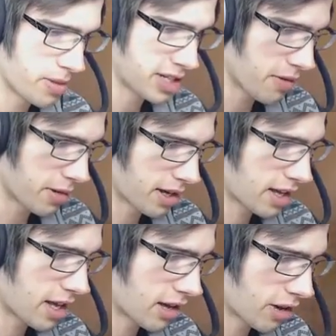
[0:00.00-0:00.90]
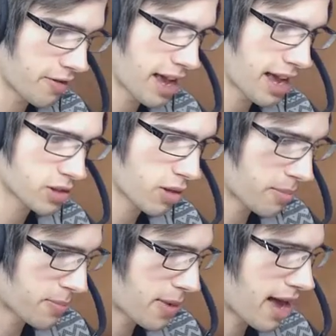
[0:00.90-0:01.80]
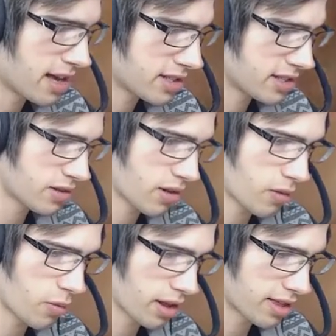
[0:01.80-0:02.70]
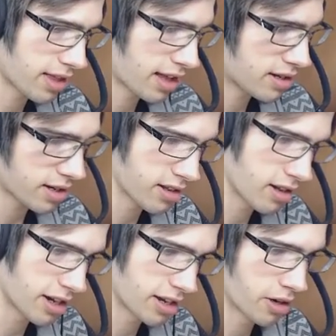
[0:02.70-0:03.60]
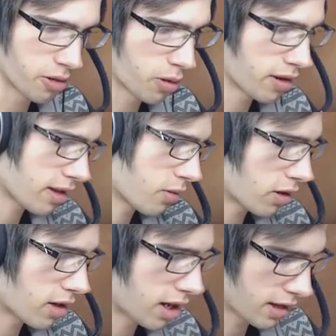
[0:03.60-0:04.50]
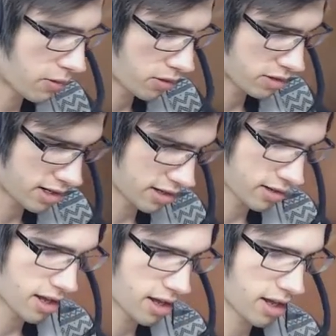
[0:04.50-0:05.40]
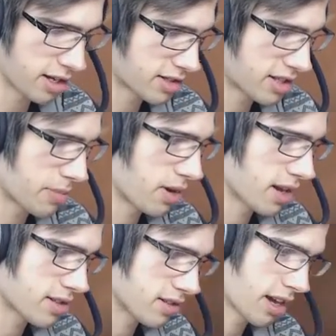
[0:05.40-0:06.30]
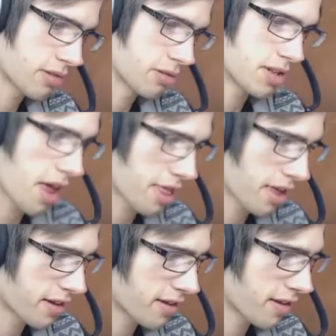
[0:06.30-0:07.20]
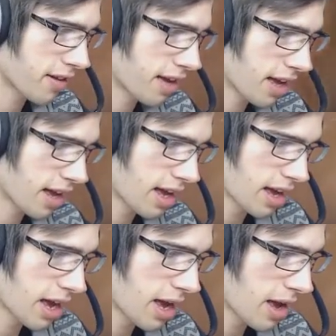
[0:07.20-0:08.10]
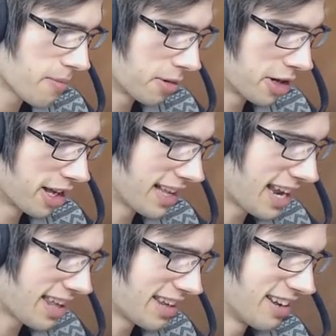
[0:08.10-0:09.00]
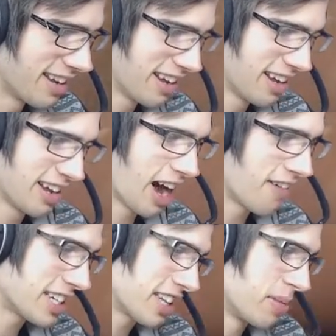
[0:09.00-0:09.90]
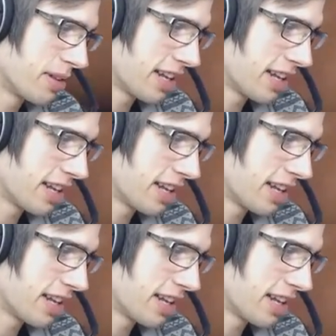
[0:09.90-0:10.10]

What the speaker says: But yeah, we're kicking off XY base with it. I don't know what card that was now. I just skipped past it like it was nothing. But we got Ladian. I've actually